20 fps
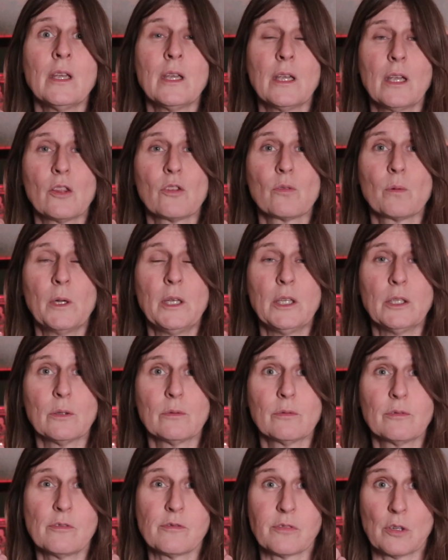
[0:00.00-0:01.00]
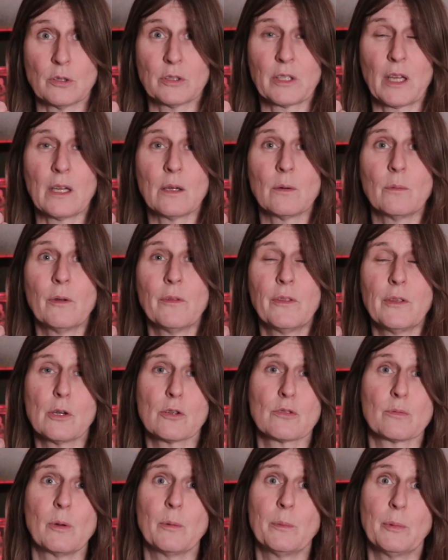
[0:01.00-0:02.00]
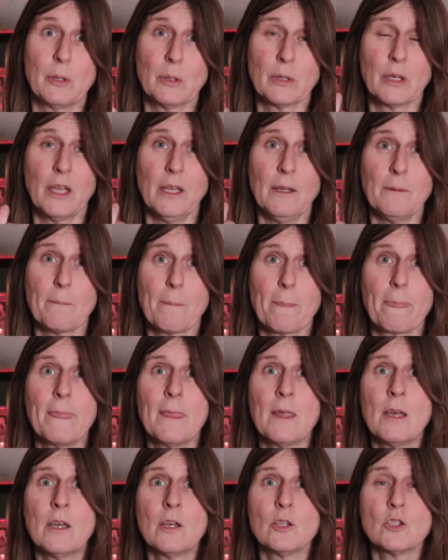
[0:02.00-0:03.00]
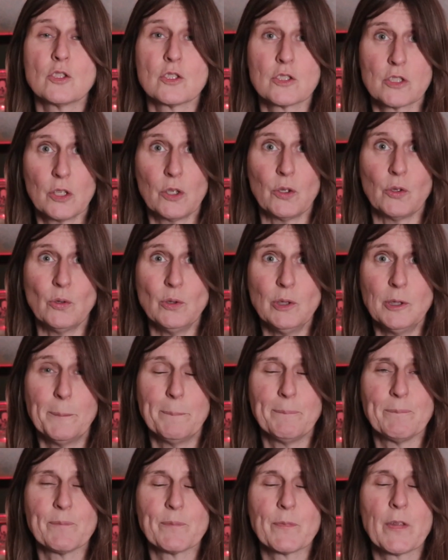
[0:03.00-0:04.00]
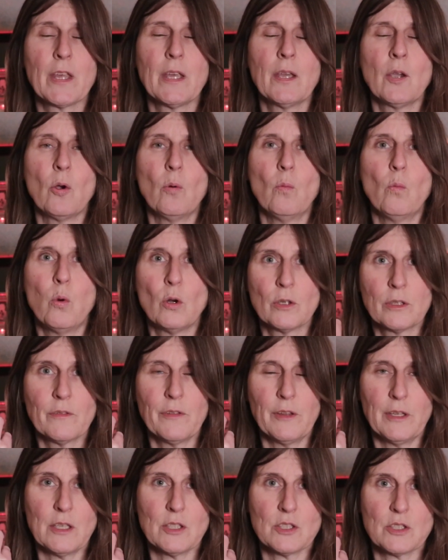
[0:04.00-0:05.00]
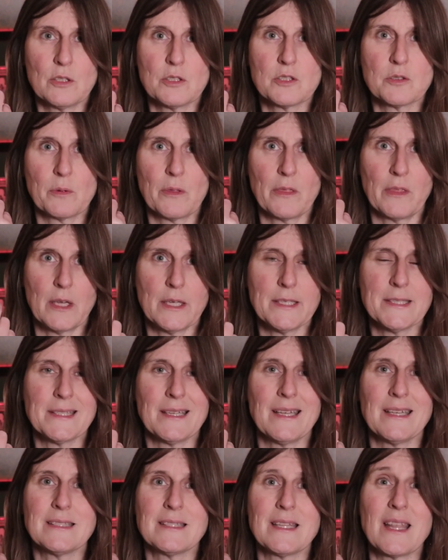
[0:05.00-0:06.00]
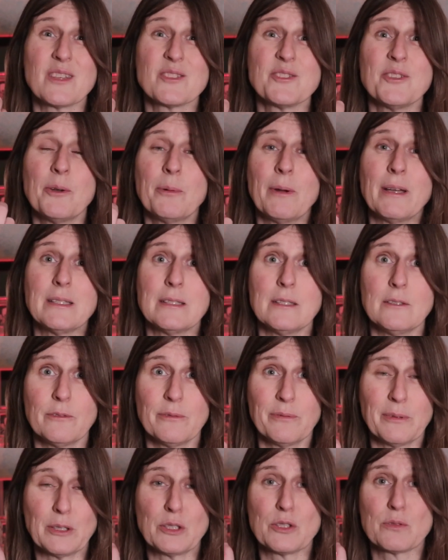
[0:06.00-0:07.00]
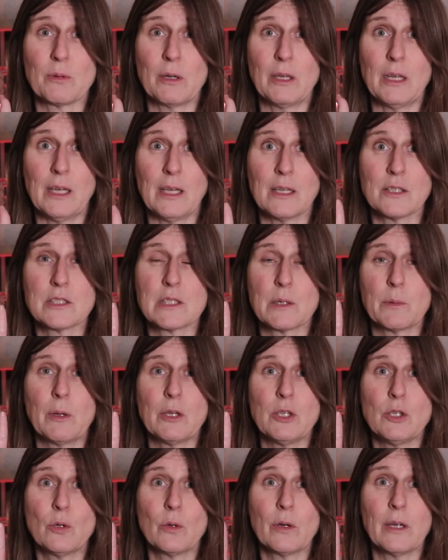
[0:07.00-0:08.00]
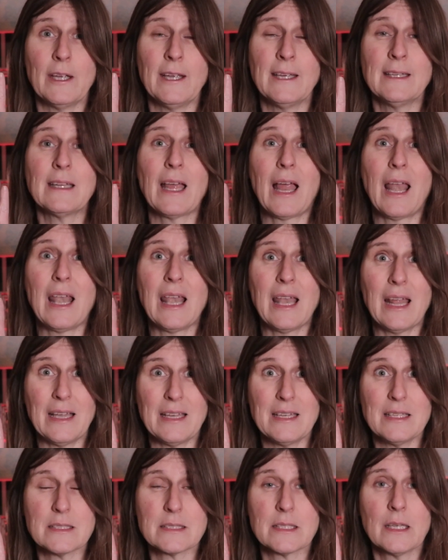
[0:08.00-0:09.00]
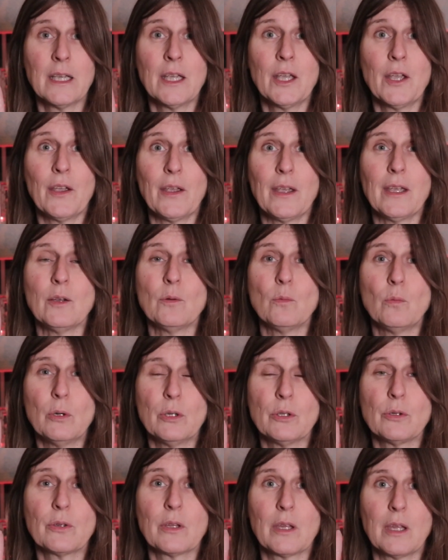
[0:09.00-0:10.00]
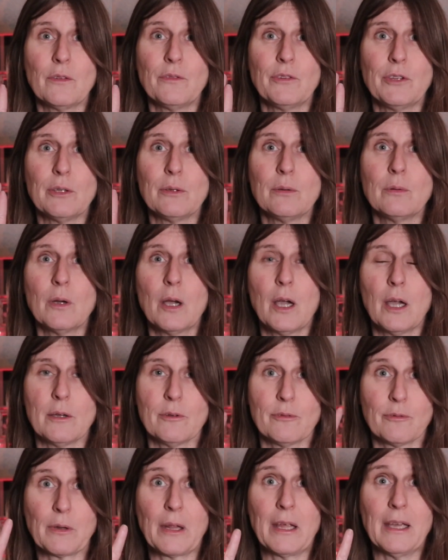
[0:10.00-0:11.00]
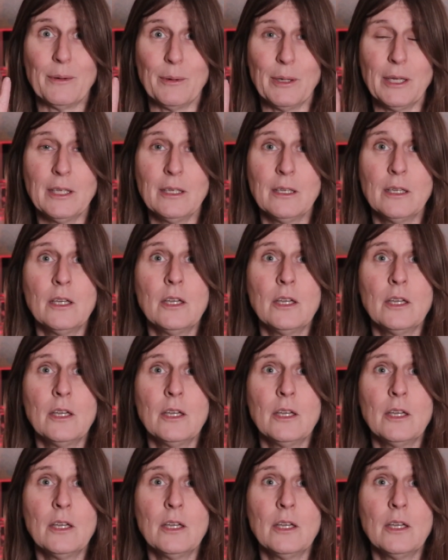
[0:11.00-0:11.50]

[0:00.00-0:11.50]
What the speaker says: it's really good for vlogging with the Osmo Pocket. Two, one of the issues with this is there's no ND filter in here, so when you're in light it will give you flaring,